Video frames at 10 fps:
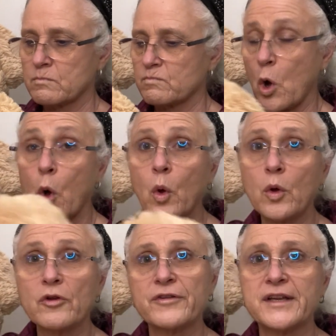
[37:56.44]

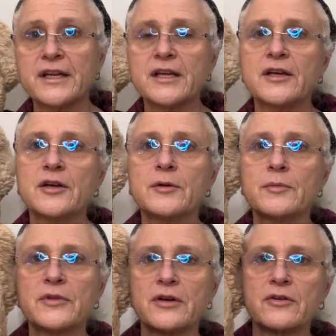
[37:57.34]
holes in
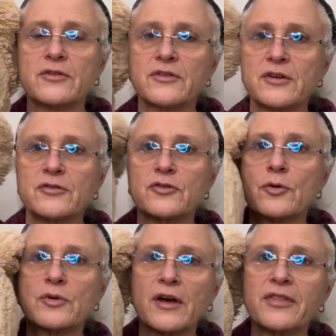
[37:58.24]
him. There's
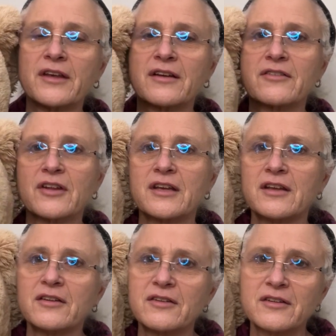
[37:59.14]
no nothings. Like,
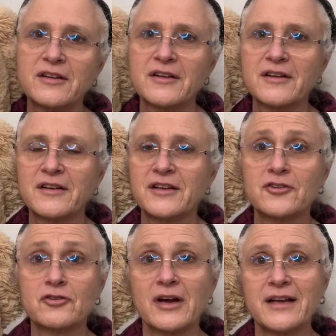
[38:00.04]
he's
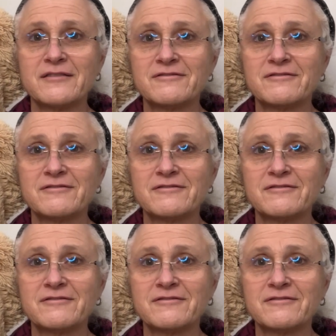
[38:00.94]
great.